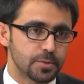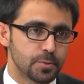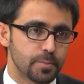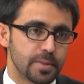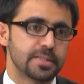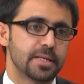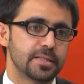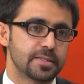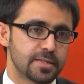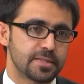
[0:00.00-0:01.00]
to
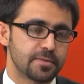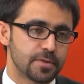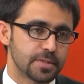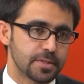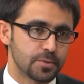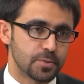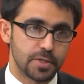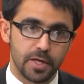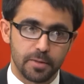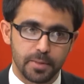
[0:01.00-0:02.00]
Barzani's recent visit to
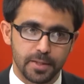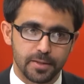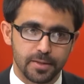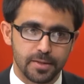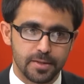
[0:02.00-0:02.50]
Diyarbakir.